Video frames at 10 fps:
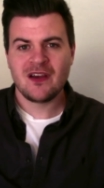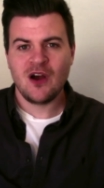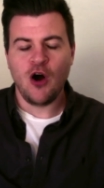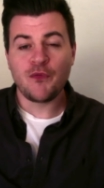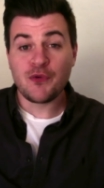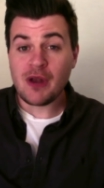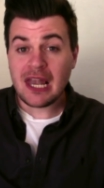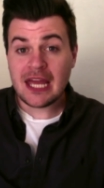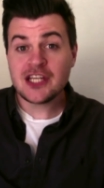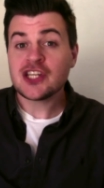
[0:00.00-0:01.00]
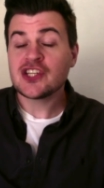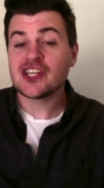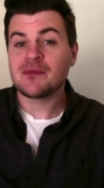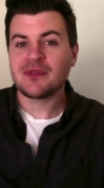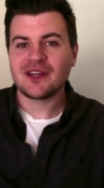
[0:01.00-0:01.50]
of the
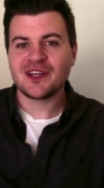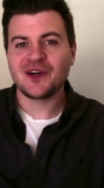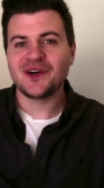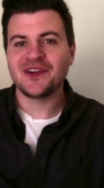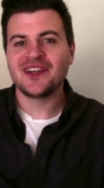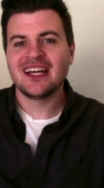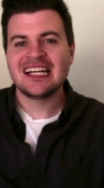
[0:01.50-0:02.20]
relationship that God